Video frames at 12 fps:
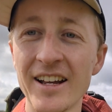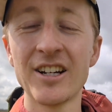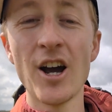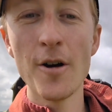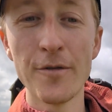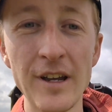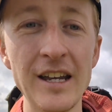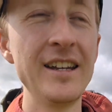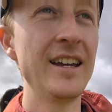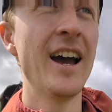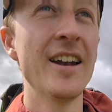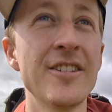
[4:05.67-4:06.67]
coffee
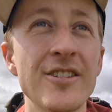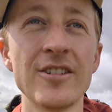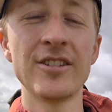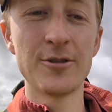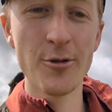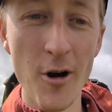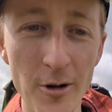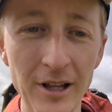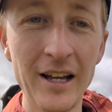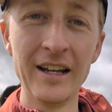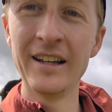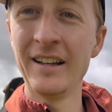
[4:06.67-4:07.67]
and a sausage roll, so
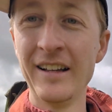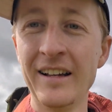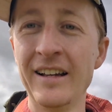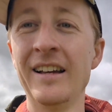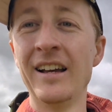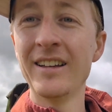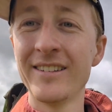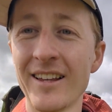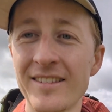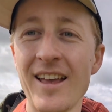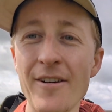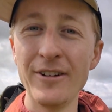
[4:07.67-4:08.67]
that's
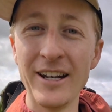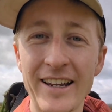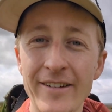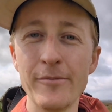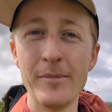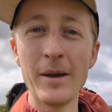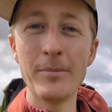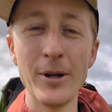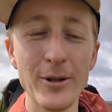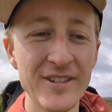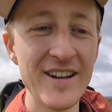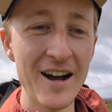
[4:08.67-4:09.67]
definitely given me a
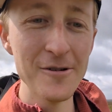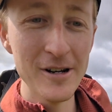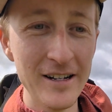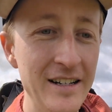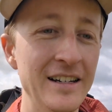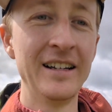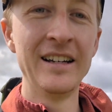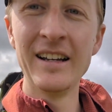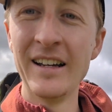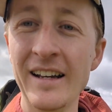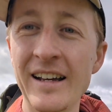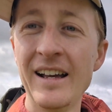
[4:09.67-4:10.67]
boost now.
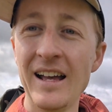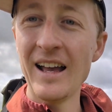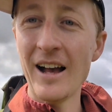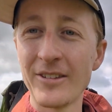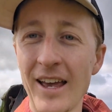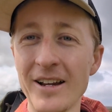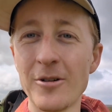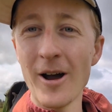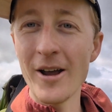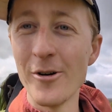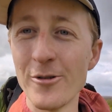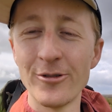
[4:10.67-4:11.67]
I was getting quite
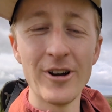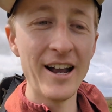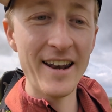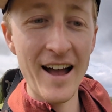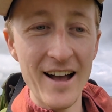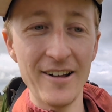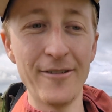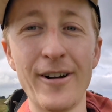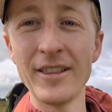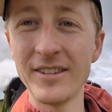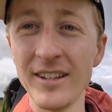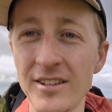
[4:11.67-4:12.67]
hungry and I
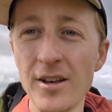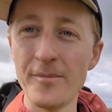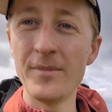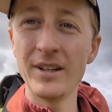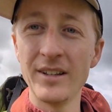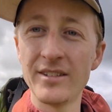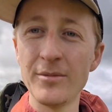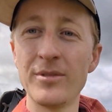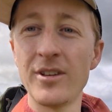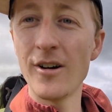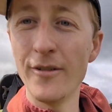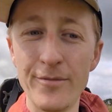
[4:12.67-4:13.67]
fancied some
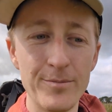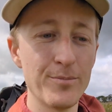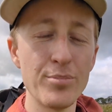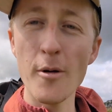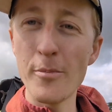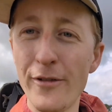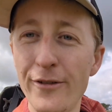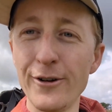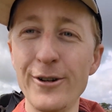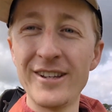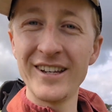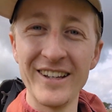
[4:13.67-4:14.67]
sort of proper
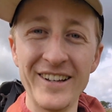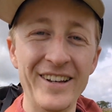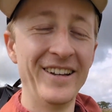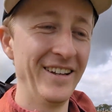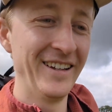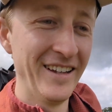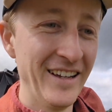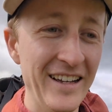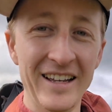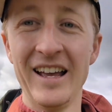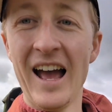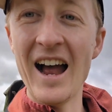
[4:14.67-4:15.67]
food
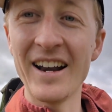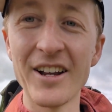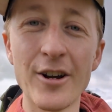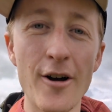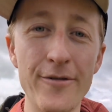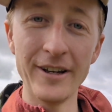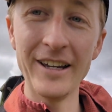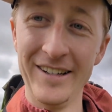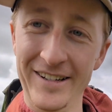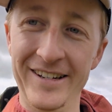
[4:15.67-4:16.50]
and a coffee.